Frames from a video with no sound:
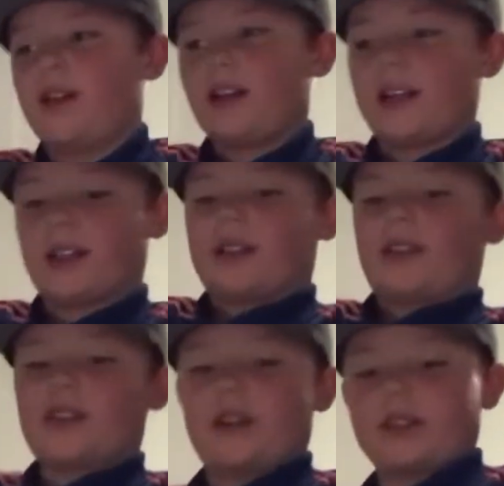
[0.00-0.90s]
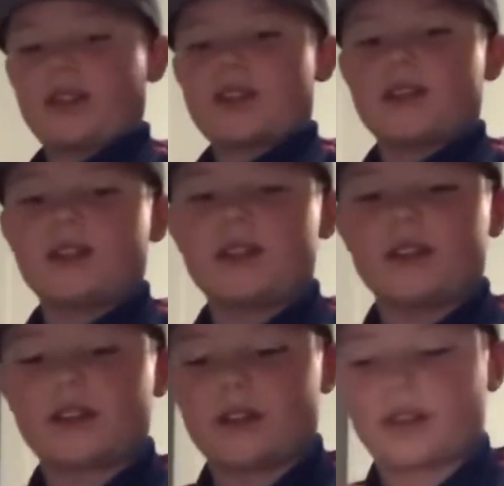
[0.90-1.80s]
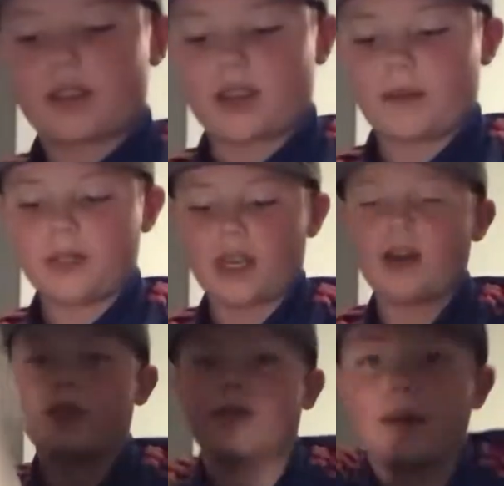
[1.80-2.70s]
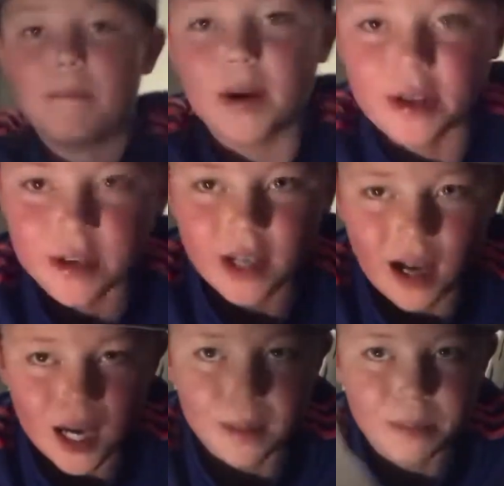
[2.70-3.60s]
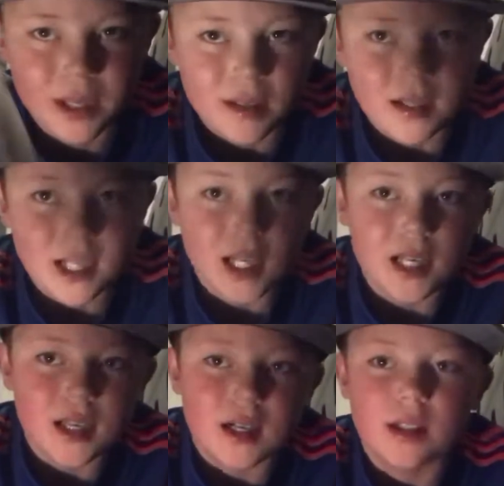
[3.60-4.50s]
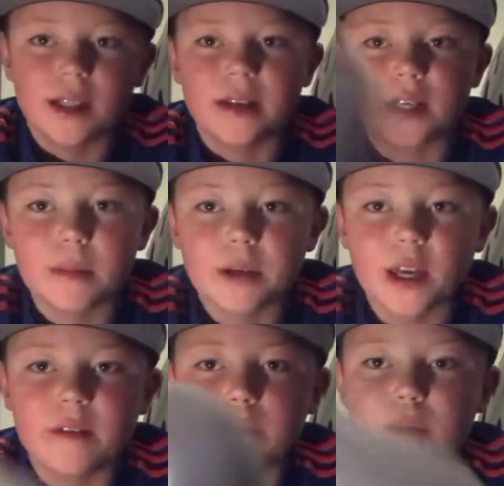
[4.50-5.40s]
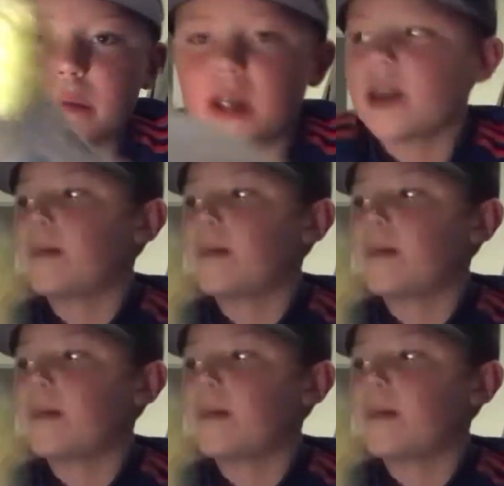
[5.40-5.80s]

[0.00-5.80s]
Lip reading: I got these all at this Disney store on the same day, other than Buttercup. That neighbor gave them to me.